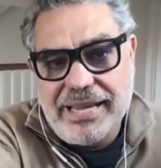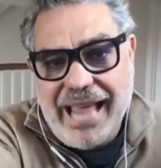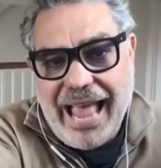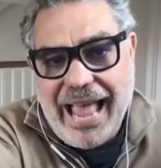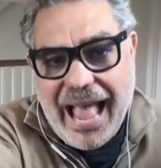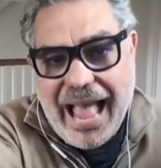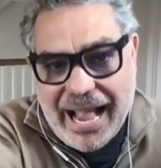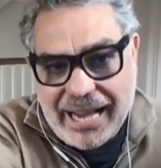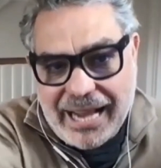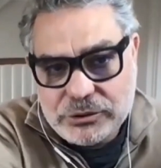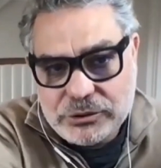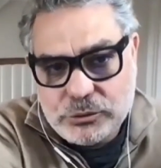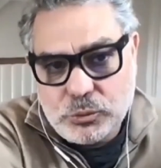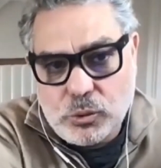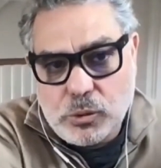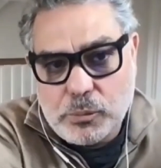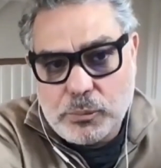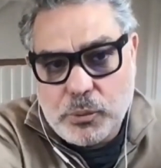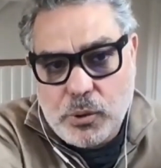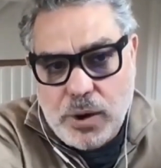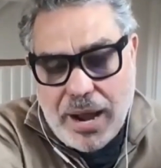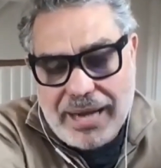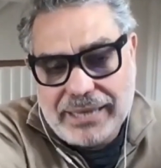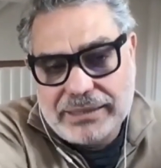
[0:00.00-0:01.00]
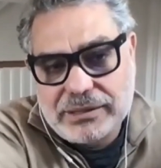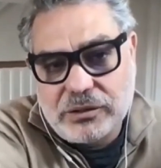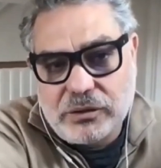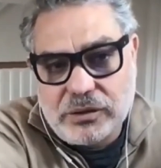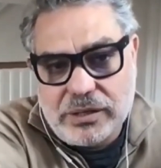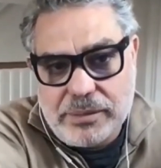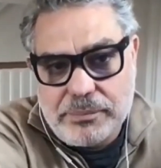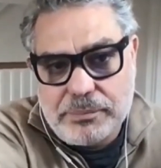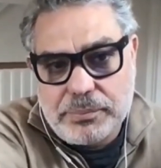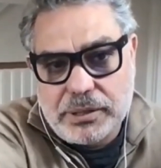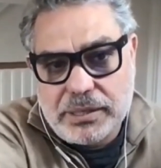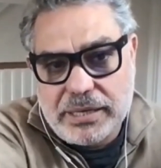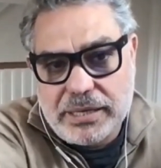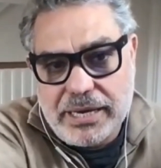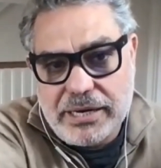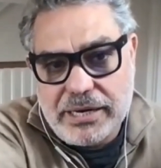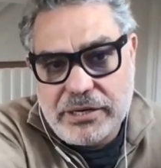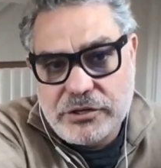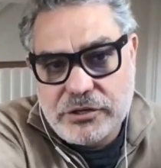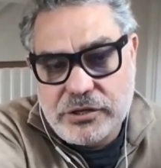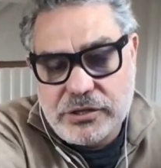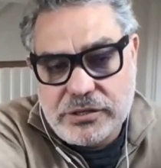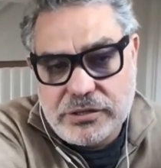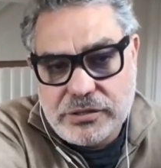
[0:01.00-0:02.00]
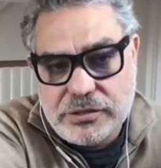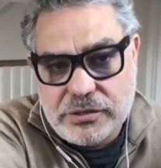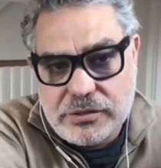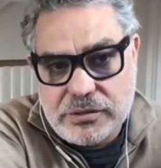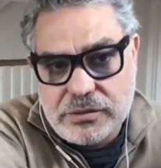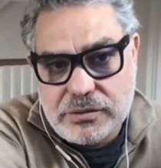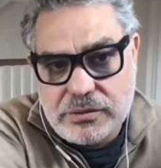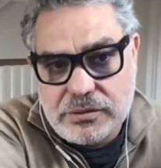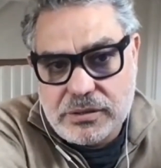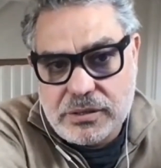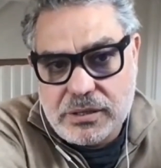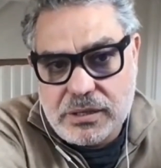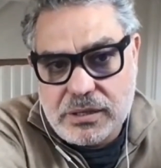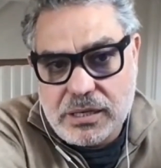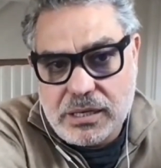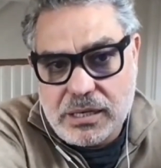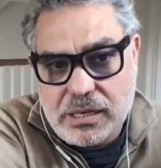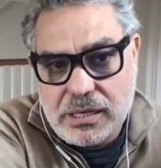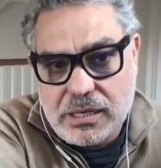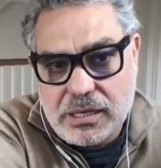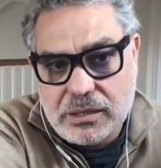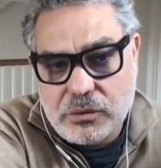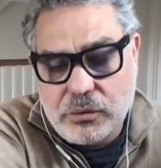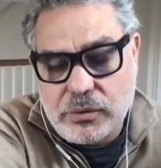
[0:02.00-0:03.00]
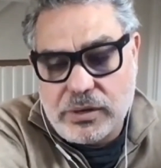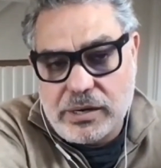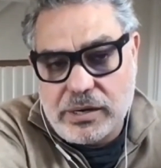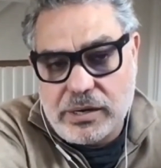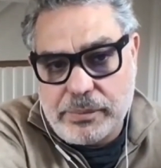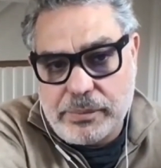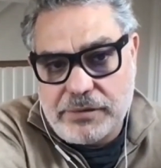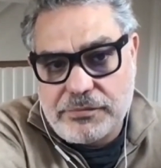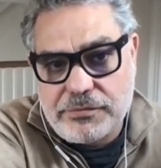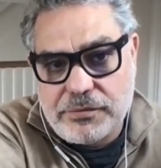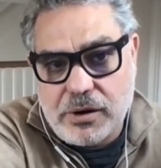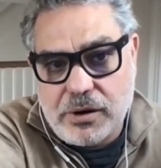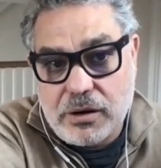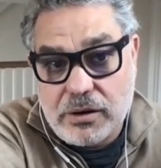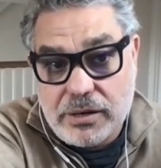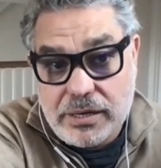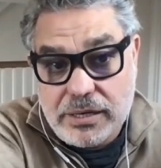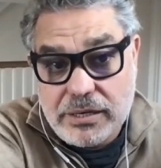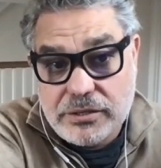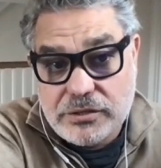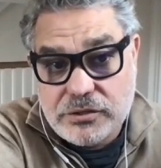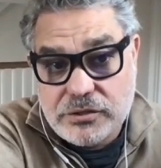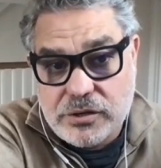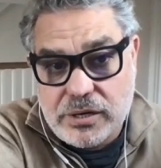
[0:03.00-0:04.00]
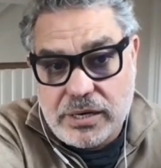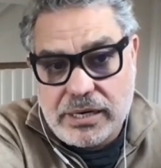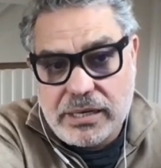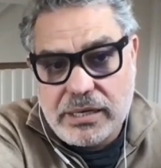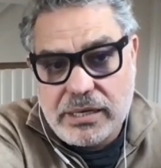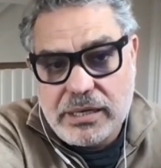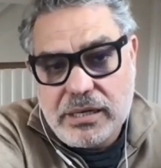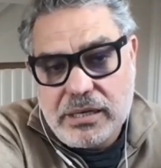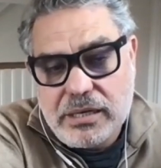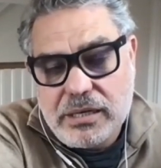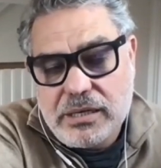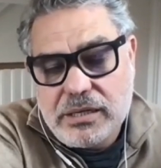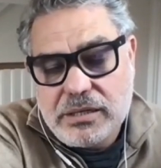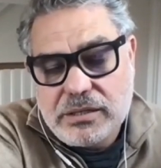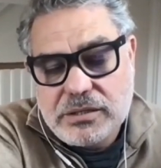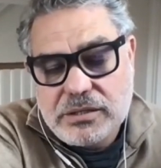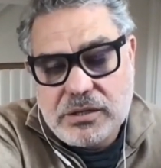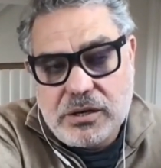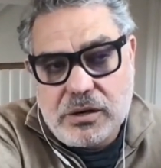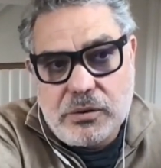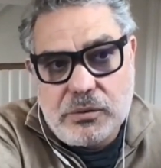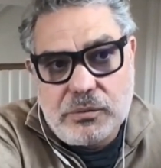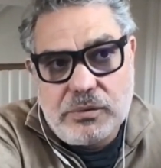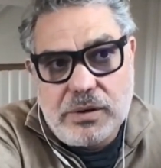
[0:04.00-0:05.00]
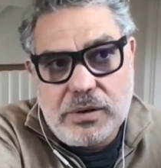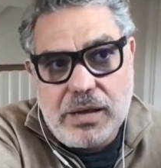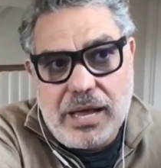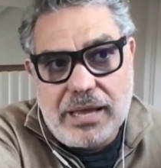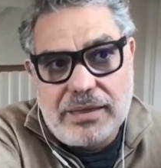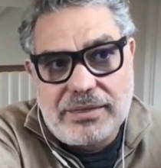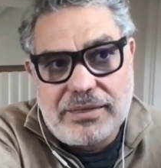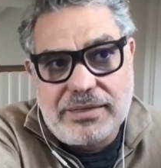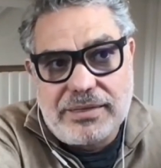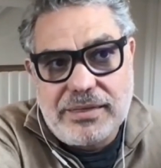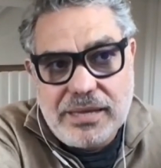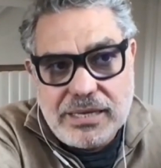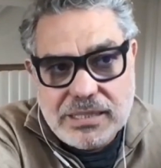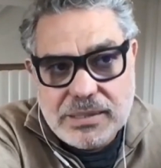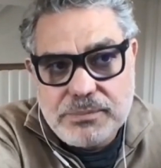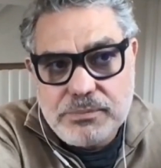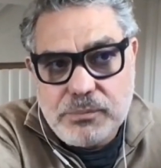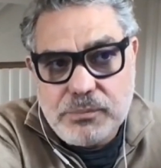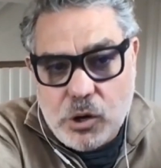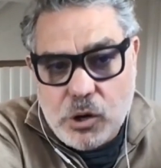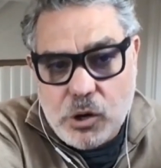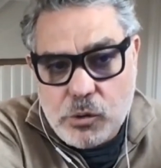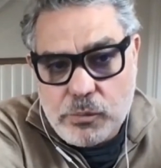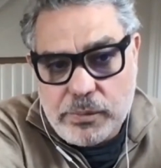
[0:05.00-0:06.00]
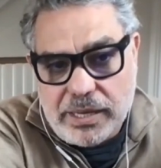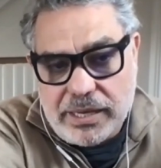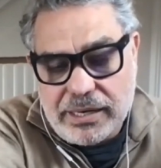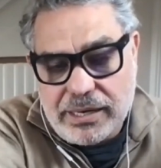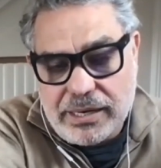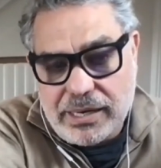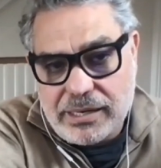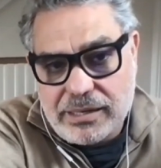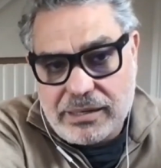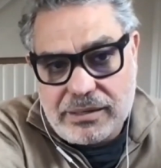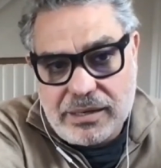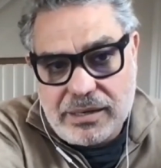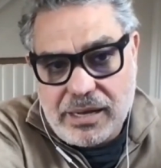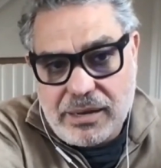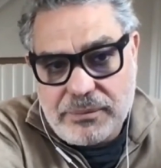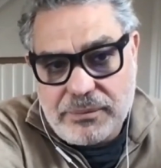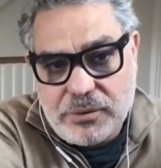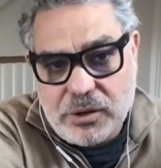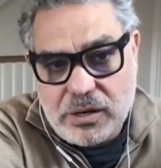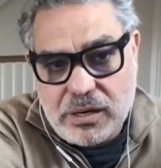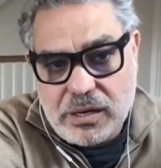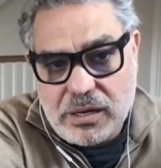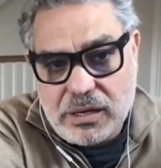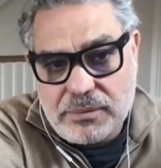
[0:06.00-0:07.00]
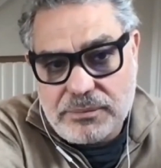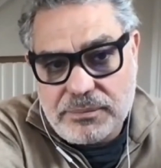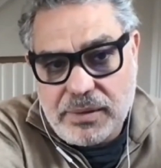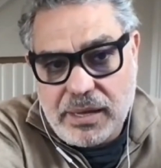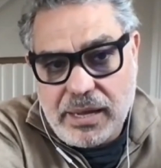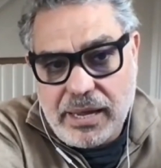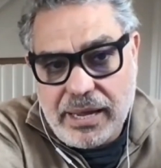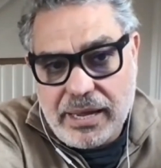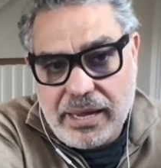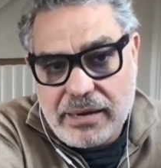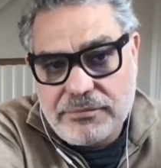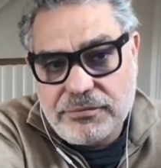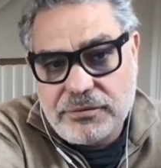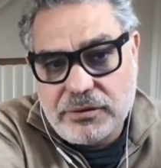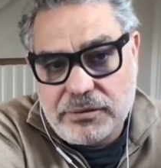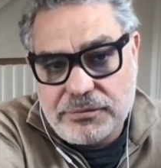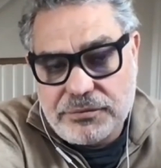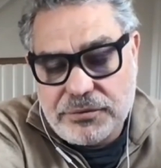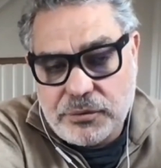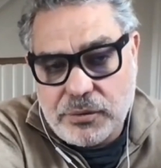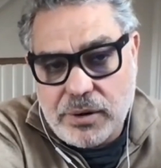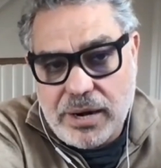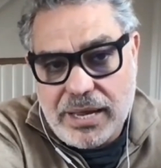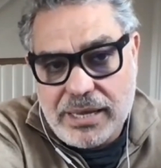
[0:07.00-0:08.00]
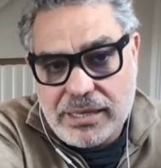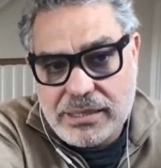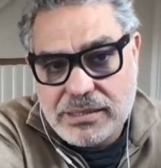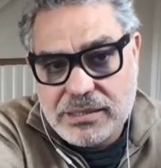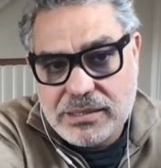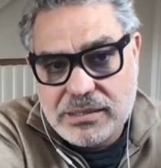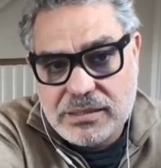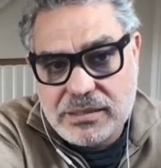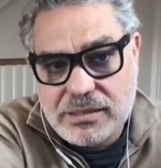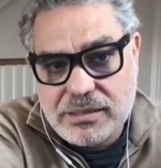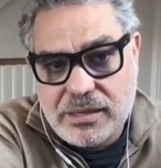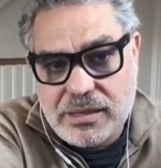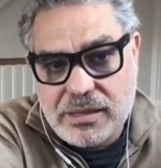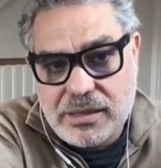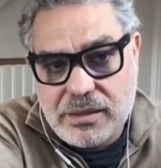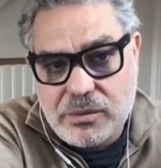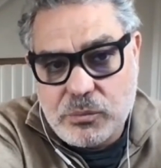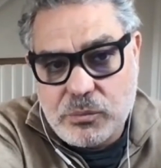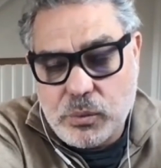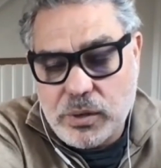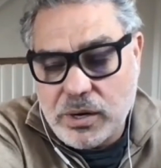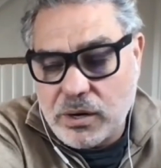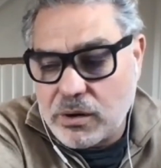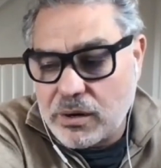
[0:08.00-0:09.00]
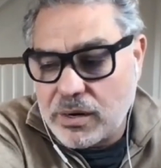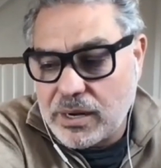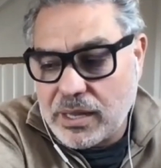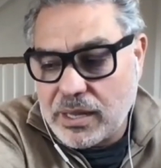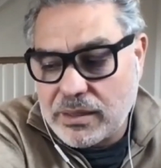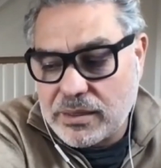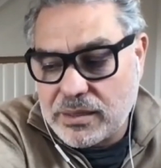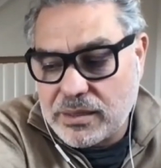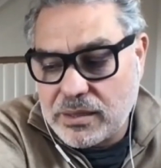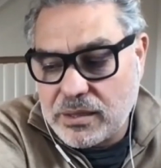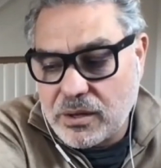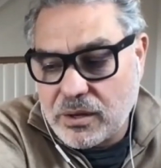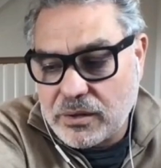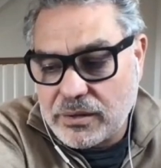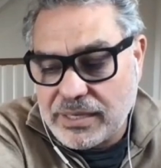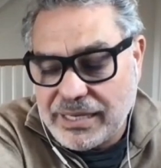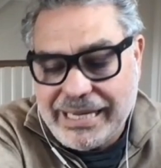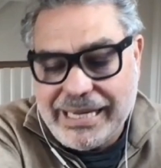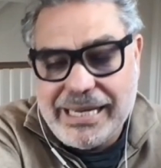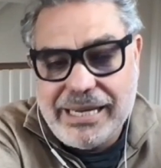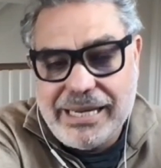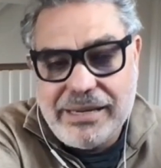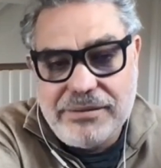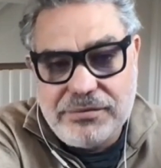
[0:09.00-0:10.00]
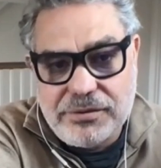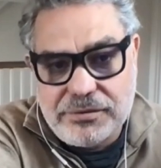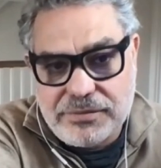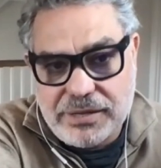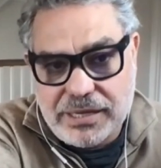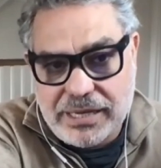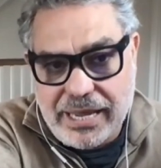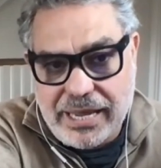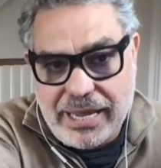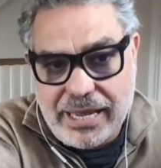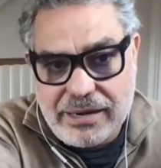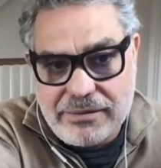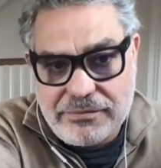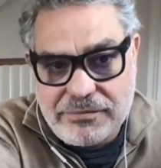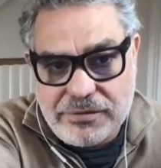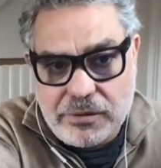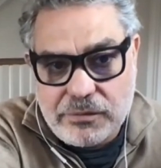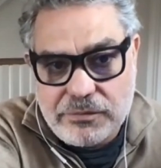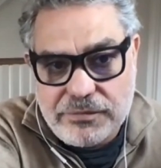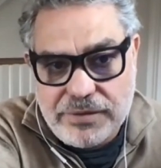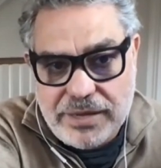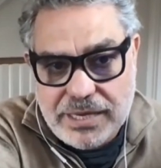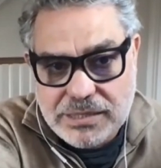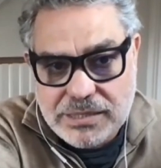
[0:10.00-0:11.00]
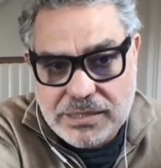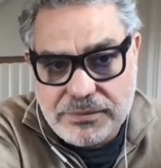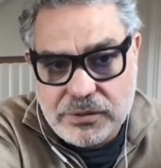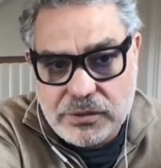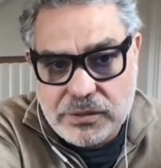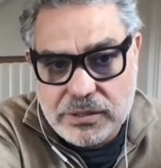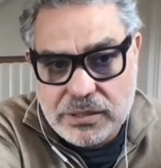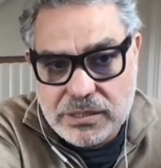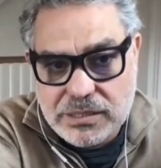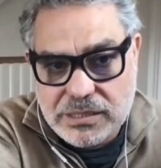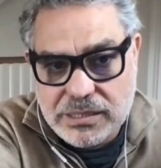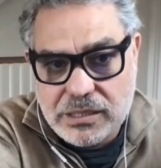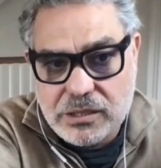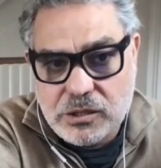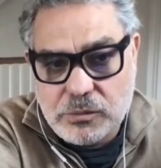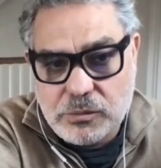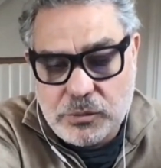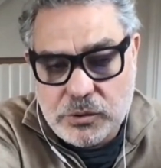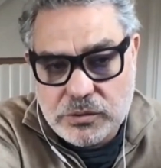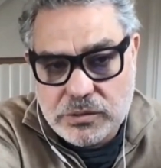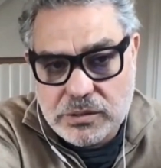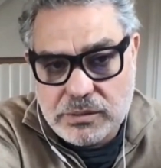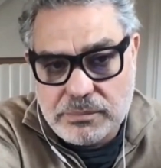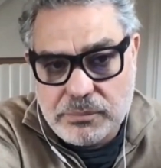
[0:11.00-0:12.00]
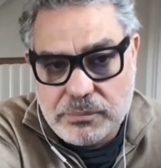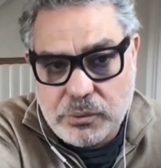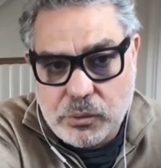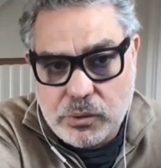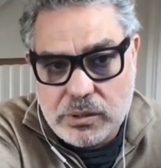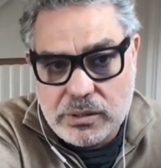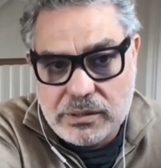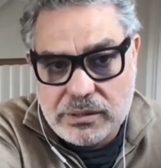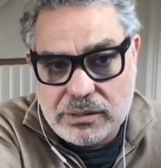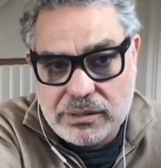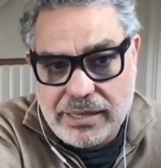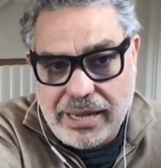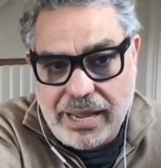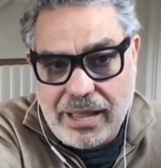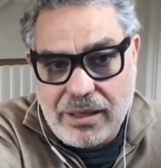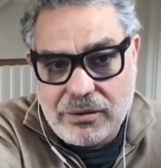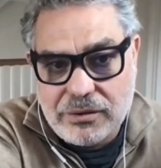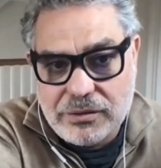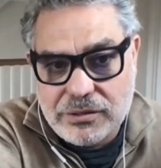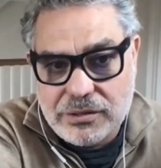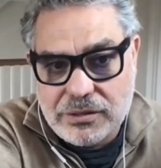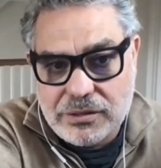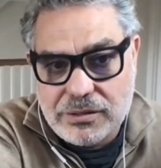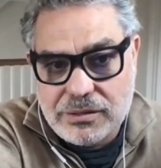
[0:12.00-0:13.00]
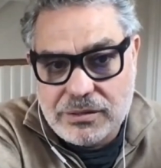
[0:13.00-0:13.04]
what the actual practical implications are going to be for our industry. So at this moment, and I'm on a handful of threads, we are on the eve of the Cannes Film Festival, the single most important